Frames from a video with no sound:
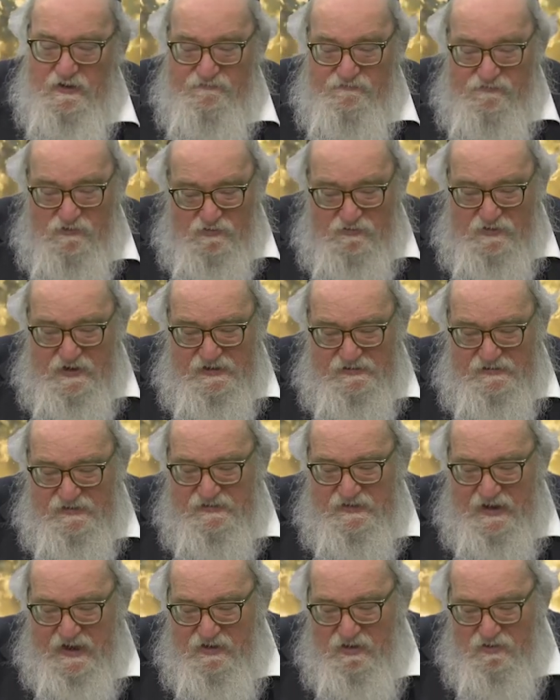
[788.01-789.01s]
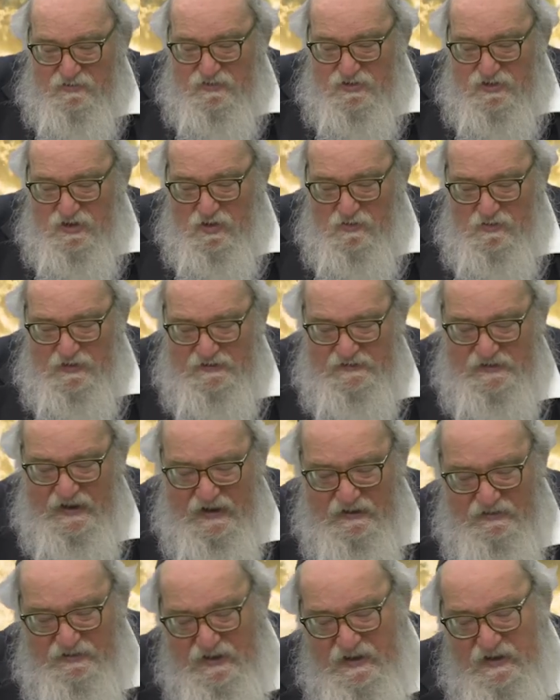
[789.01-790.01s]
for reasons I don't know
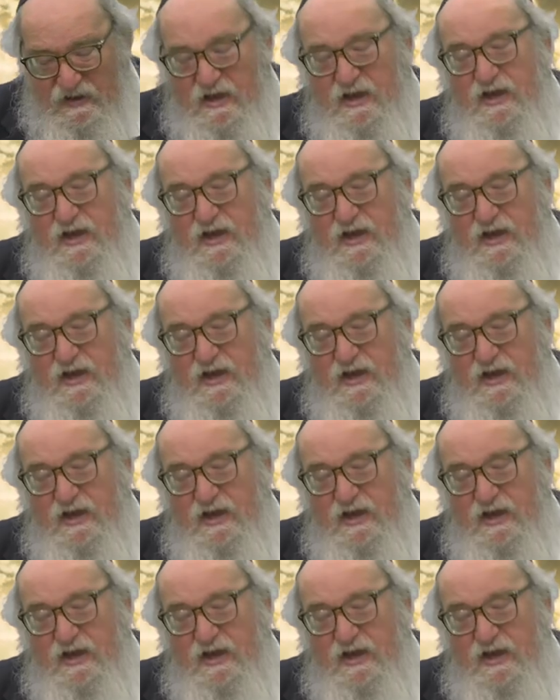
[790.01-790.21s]
exactly,